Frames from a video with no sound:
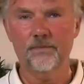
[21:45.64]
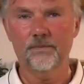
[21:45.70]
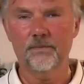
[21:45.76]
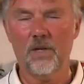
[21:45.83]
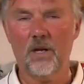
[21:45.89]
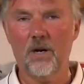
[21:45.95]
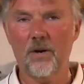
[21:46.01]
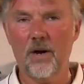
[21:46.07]

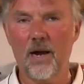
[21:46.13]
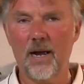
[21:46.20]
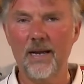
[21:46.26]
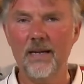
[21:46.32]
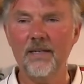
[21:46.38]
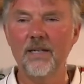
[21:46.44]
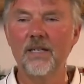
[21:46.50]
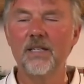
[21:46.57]
All
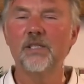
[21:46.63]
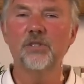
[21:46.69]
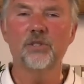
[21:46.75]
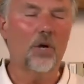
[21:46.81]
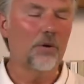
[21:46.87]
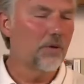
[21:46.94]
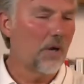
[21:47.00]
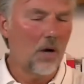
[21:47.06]
right?
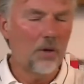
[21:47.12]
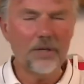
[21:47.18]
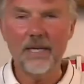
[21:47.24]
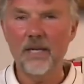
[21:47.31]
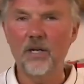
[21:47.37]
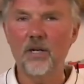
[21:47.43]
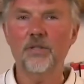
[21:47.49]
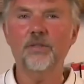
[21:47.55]
So no
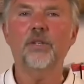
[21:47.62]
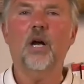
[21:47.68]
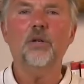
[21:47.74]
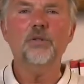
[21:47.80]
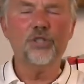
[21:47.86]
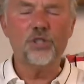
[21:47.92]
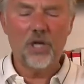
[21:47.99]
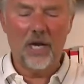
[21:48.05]
guilt, no
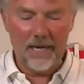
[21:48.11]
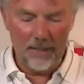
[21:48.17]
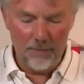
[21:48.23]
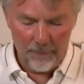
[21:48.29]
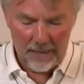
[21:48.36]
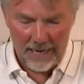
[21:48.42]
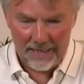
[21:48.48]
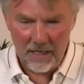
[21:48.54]
shame,
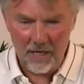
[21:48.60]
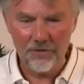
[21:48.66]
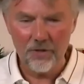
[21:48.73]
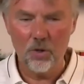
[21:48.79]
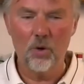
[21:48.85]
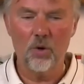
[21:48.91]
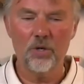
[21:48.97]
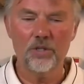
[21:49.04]
back on the
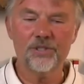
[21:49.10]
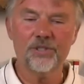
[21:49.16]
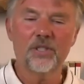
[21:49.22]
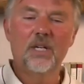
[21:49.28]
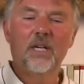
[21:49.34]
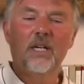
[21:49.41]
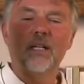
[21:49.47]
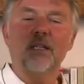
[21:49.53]
horse.
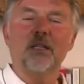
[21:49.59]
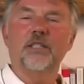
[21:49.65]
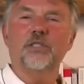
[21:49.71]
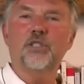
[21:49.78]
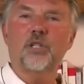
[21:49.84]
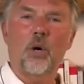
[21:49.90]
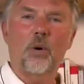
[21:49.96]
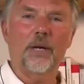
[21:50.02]

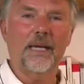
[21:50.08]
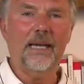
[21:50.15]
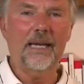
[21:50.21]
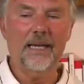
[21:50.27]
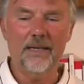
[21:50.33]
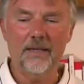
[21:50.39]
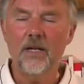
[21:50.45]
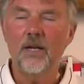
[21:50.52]
Let's go
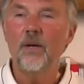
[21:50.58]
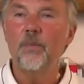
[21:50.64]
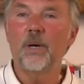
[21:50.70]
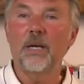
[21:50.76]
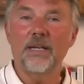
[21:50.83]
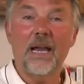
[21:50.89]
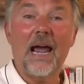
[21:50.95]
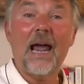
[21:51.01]
again.
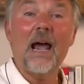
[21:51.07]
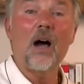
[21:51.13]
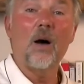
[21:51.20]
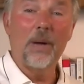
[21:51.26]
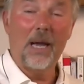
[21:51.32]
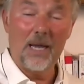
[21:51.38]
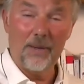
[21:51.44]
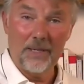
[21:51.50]
But now
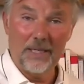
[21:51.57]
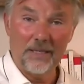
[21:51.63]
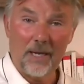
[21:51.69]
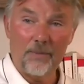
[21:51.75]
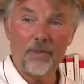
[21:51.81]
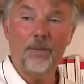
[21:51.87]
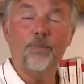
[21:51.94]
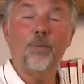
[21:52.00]
maybe
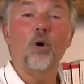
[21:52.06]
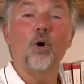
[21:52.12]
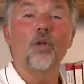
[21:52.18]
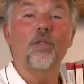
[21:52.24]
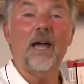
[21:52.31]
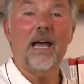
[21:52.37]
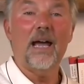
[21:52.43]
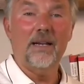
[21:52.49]
let me pull
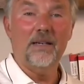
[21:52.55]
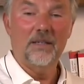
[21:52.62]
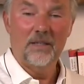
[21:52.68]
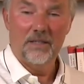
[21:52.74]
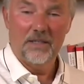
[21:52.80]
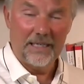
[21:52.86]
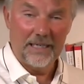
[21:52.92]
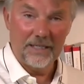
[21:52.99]
that
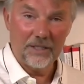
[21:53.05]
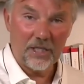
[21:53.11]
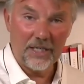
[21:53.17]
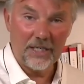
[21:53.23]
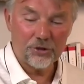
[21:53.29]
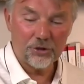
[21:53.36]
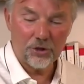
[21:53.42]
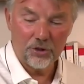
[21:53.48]

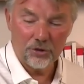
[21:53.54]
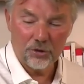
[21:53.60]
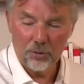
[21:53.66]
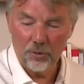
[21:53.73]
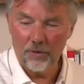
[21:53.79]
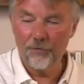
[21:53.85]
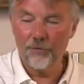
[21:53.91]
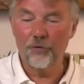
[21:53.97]
intention
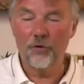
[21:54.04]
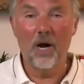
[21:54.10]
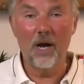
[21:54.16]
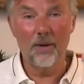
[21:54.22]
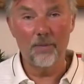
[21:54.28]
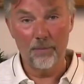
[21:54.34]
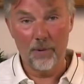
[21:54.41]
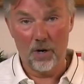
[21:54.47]
to a
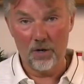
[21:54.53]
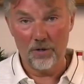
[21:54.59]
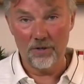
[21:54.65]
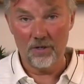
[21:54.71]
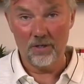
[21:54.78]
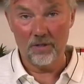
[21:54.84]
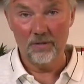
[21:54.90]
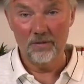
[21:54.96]
front
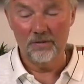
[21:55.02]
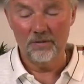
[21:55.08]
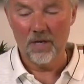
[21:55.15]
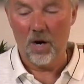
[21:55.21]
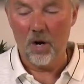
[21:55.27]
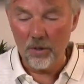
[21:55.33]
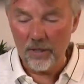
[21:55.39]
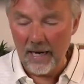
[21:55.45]
burner.
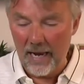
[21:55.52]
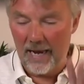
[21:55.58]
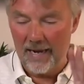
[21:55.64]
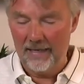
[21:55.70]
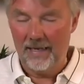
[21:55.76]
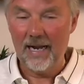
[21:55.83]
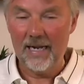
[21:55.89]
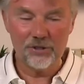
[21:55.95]

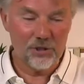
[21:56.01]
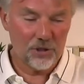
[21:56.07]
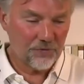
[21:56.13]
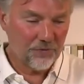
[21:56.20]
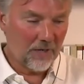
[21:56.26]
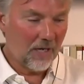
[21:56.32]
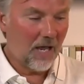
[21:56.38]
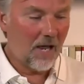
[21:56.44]
Okay, I just
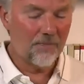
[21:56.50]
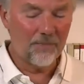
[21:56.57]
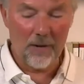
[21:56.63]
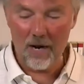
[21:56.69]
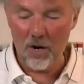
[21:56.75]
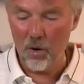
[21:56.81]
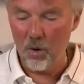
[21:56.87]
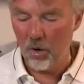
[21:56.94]
fell off
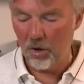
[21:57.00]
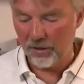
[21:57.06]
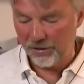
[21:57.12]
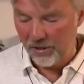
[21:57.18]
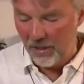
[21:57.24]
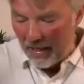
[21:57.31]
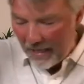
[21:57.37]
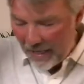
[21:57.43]
my horse.
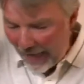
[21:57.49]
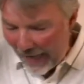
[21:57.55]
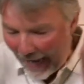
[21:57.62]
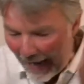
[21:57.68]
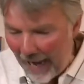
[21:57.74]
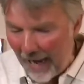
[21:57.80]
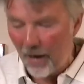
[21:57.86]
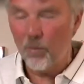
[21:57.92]

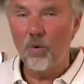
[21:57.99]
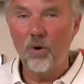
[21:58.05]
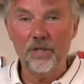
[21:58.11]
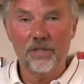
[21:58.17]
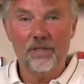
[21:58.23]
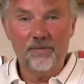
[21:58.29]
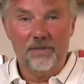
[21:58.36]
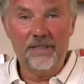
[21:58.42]
I
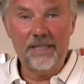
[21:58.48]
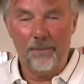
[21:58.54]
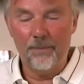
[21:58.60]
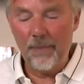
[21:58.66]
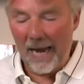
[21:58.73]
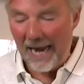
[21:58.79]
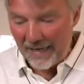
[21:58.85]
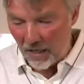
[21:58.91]
want to get
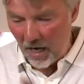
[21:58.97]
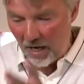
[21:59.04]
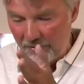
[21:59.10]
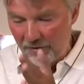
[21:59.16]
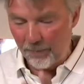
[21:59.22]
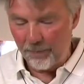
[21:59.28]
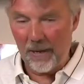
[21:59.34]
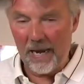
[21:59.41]
back on
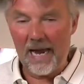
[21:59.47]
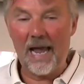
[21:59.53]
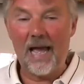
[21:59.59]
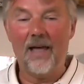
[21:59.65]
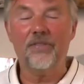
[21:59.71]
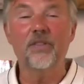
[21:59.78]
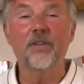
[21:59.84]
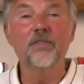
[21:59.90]
the
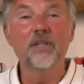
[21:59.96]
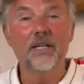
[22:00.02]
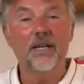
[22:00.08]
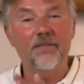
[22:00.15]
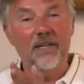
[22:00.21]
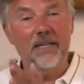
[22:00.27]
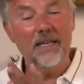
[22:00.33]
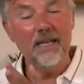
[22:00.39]
path of
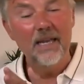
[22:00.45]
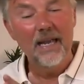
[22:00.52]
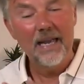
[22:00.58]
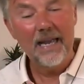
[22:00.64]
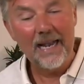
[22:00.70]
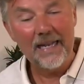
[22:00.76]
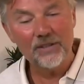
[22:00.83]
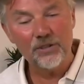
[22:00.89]
living as a